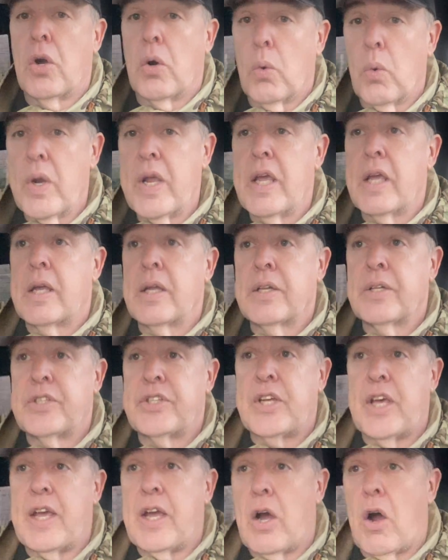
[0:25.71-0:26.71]
We can
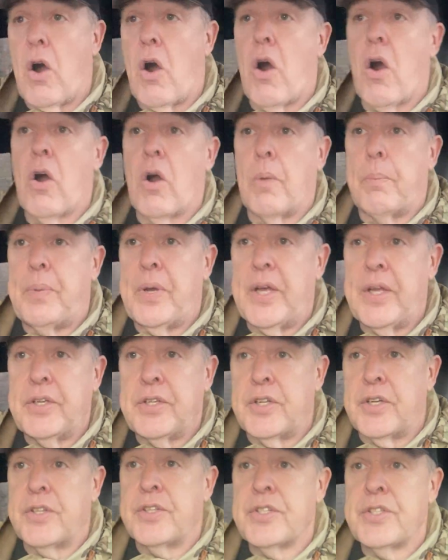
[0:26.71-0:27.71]
say our
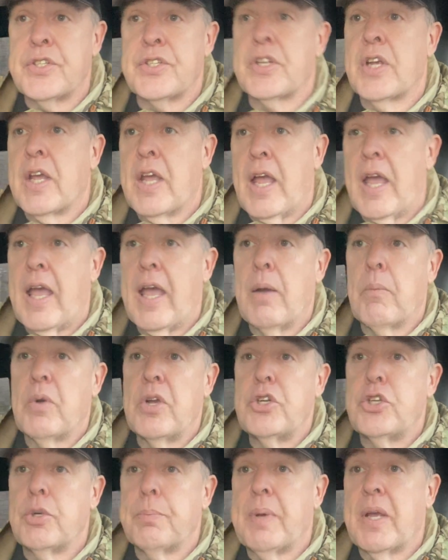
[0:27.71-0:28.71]
opinions and
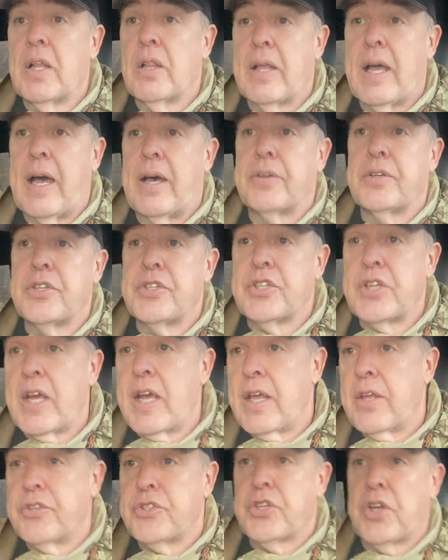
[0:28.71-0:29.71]
we should be allowed to
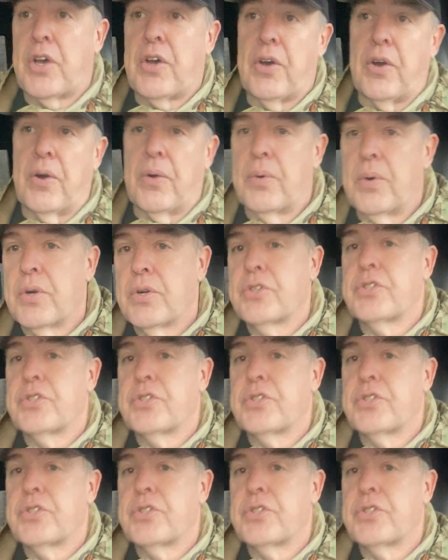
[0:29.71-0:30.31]
say so.